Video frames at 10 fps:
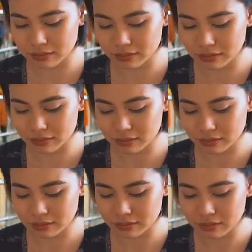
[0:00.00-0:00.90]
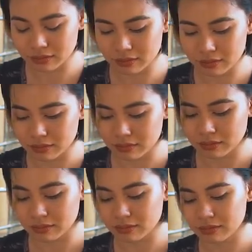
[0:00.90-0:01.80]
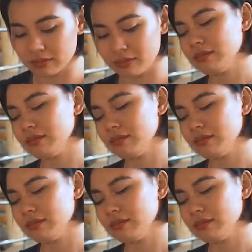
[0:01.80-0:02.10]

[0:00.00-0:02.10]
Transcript: [no speech]